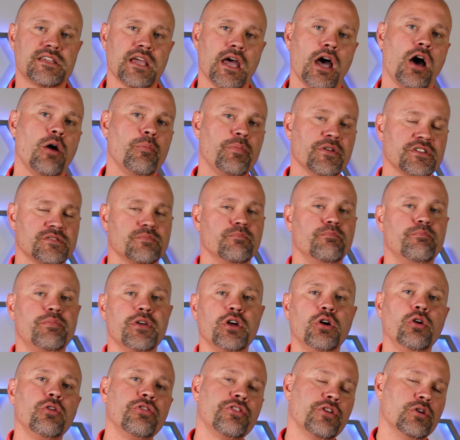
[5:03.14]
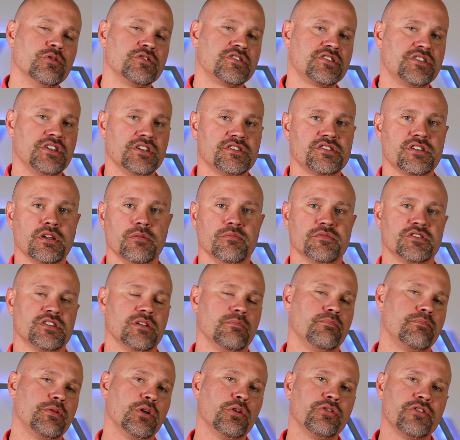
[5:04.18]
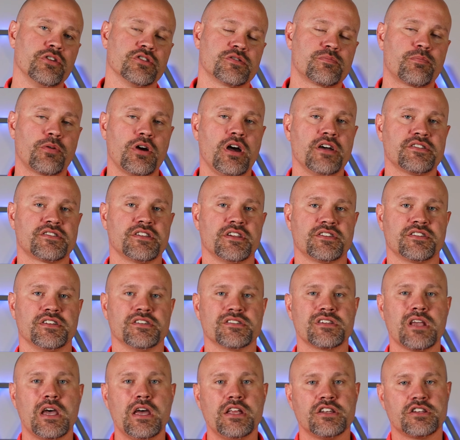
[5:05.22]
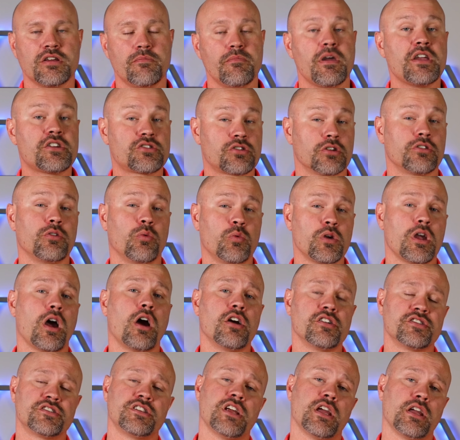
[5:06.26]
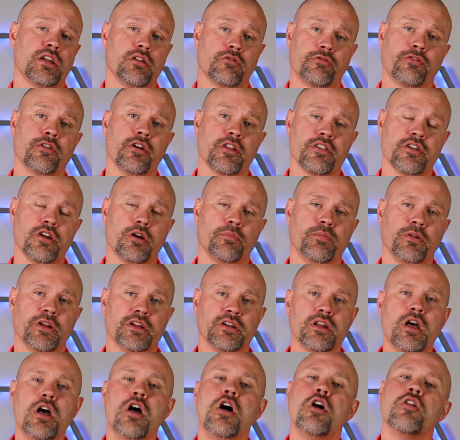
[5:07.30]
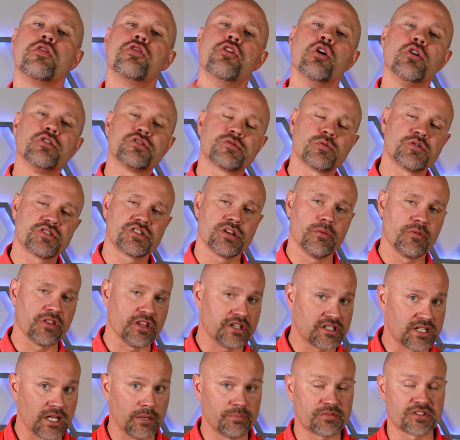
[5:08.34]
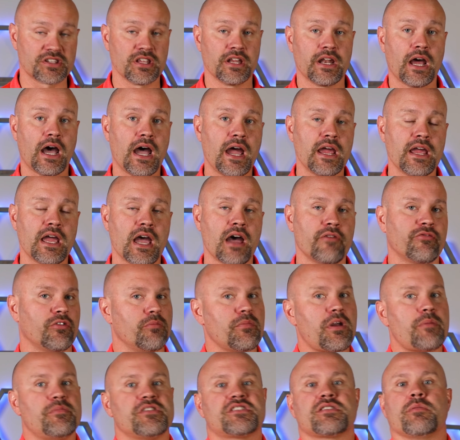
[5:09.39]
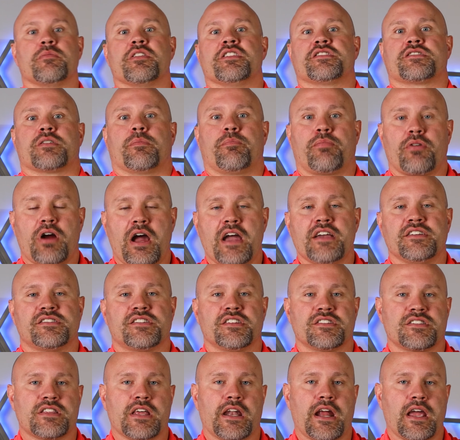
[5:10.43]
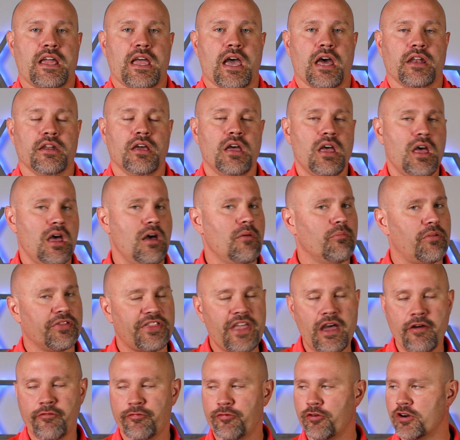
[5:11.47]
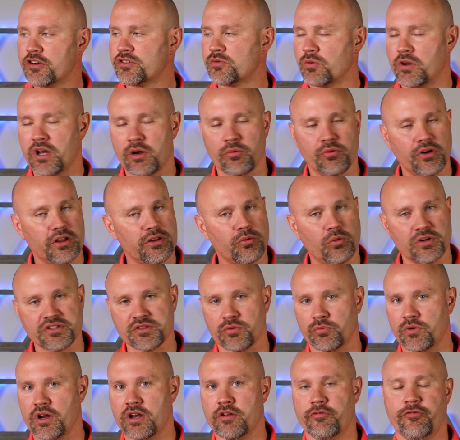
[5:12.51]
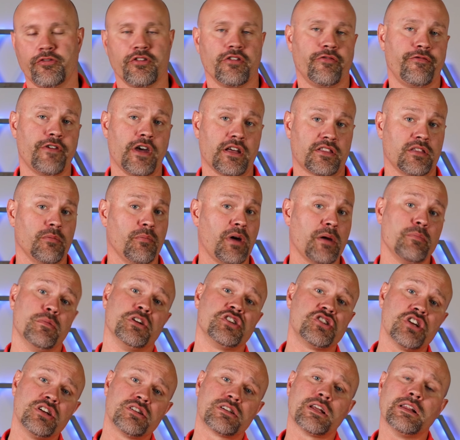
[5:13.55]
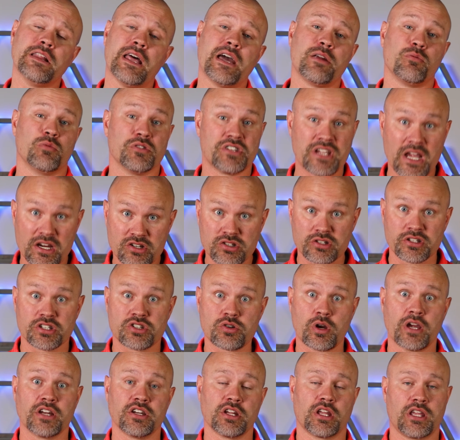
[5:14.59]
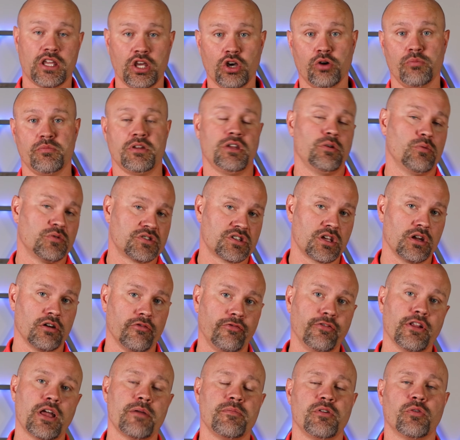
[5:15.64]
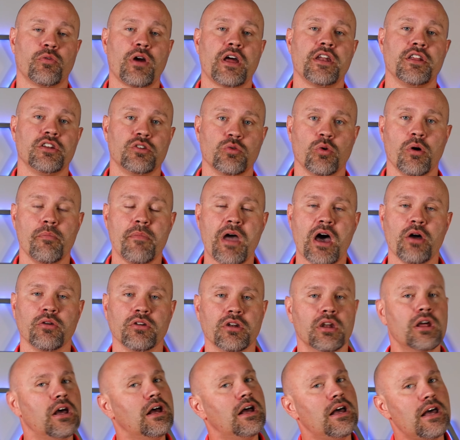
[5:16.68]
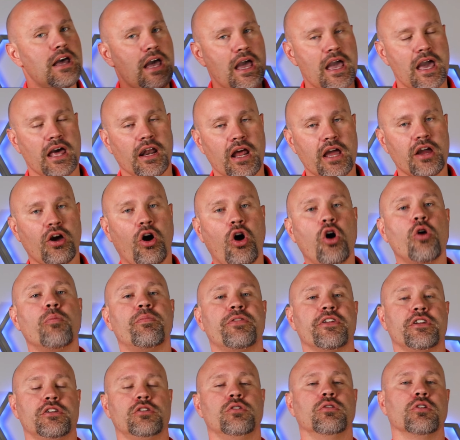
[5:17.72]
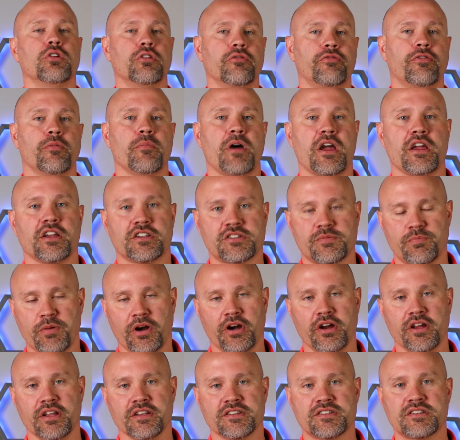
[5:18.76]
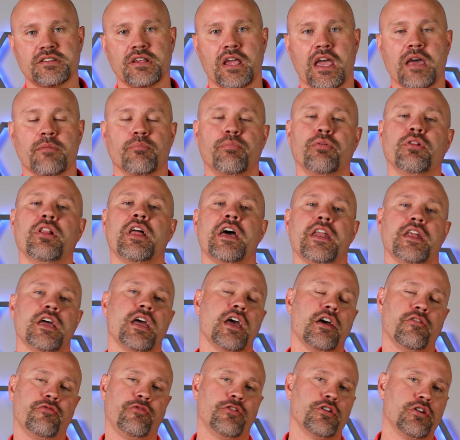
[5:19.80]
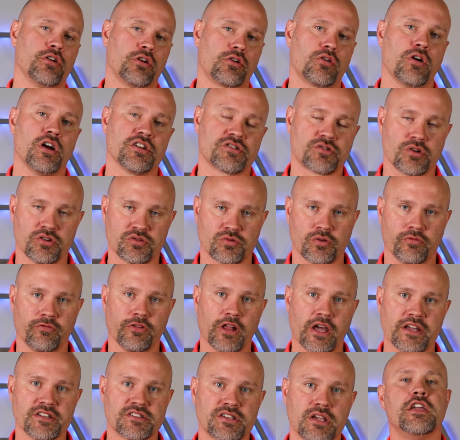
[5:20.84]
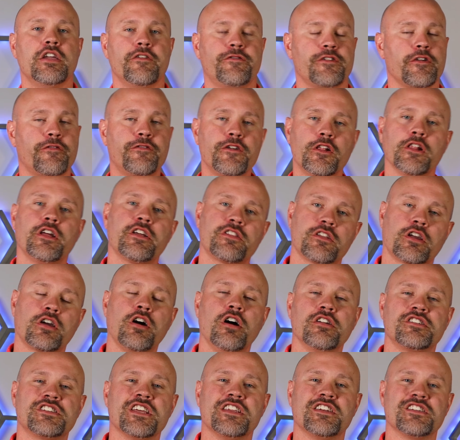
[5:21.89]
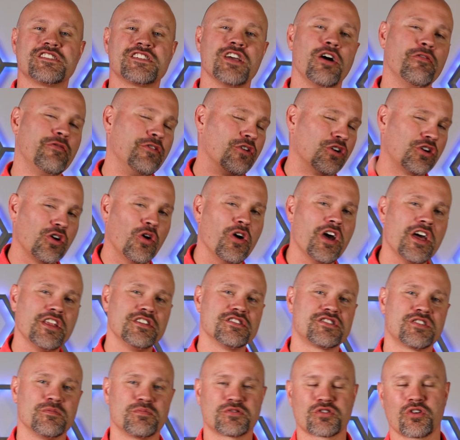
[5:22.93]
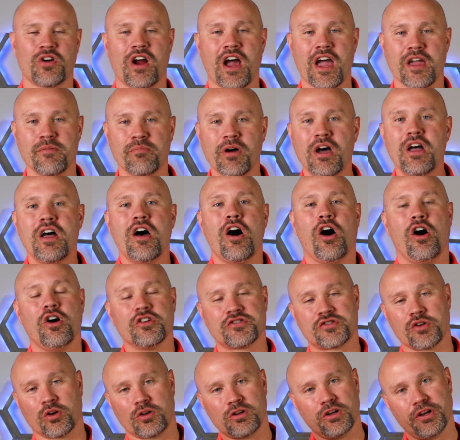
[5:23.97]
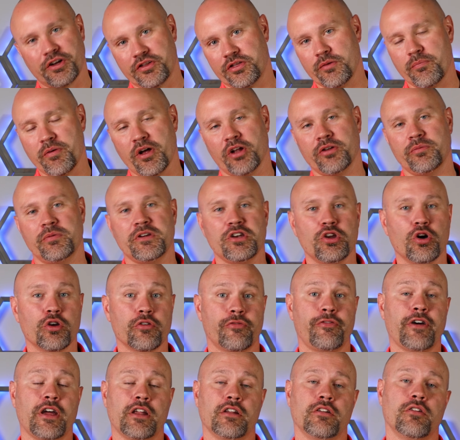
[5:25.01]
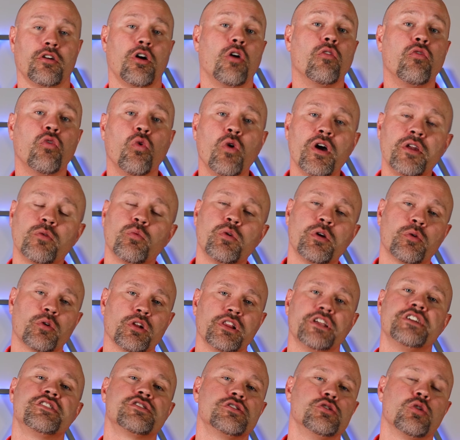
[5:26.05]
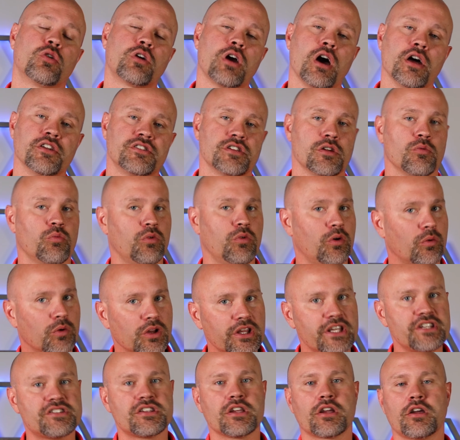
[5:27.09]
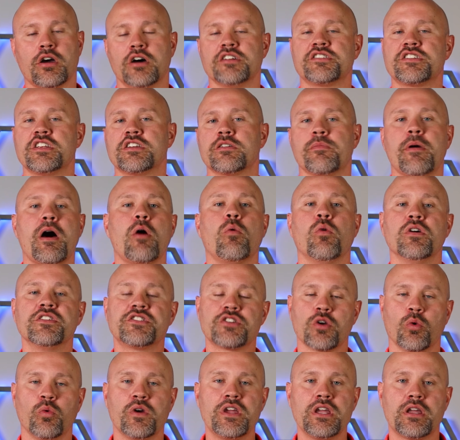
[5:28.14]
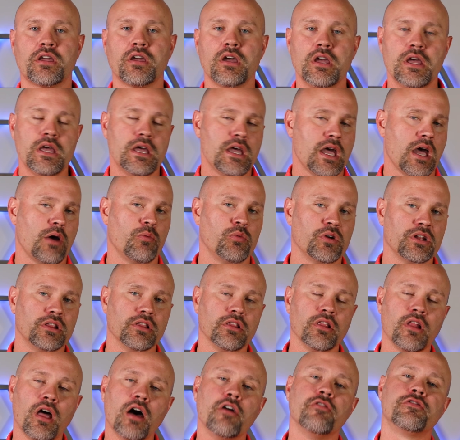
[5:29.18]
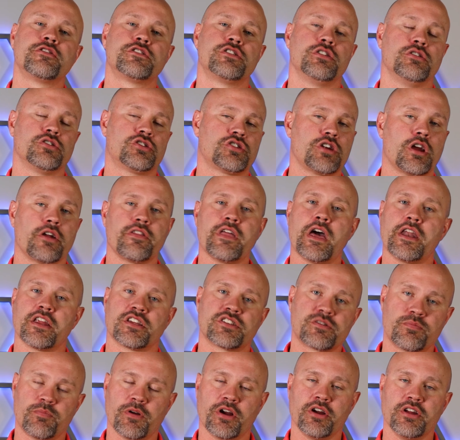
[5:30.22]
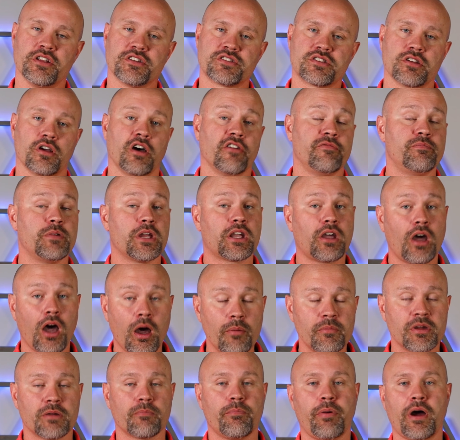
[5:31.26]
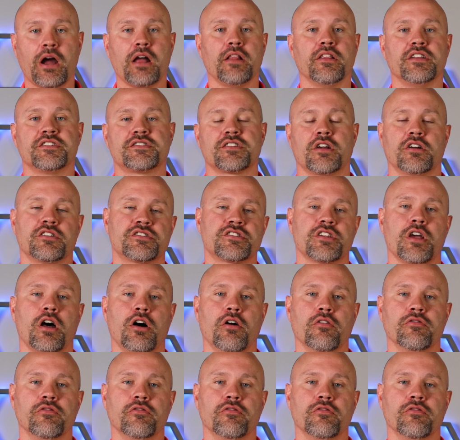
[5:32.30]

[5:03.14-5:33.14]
to help us build those systems and build those processes to make sure that we are staying in front of the airplane. Those were some of the tips that I have, or maybe some of the surprises that I had. But that first one, I really wasn't ready for the fact that my Magenta line was actually trying to kill me. It was gonna fly me right into a mountain. And I hope that you learn from my experience and plan ahead for your cross-country flights. If you feel like the content is helpful, go ahead and subscribe. Also click the bell to be notified of when we release new content. We're releasing content about once a week, and we love to share that experience of becoming pilots ourselves.